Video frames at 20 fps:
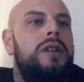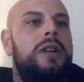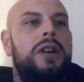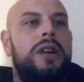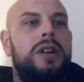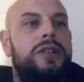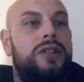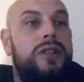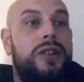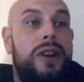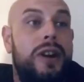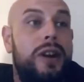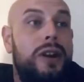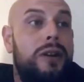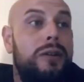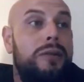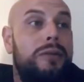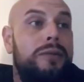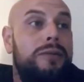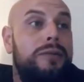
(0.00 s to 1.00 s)

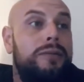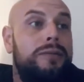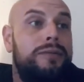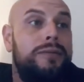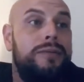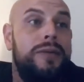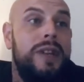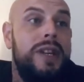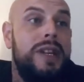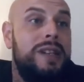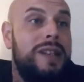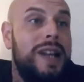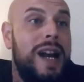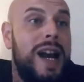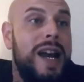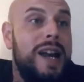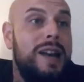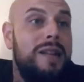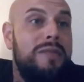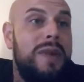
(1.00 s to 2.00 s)
This
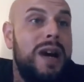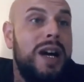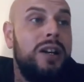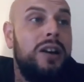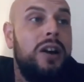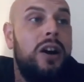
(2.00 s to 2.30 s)
dying man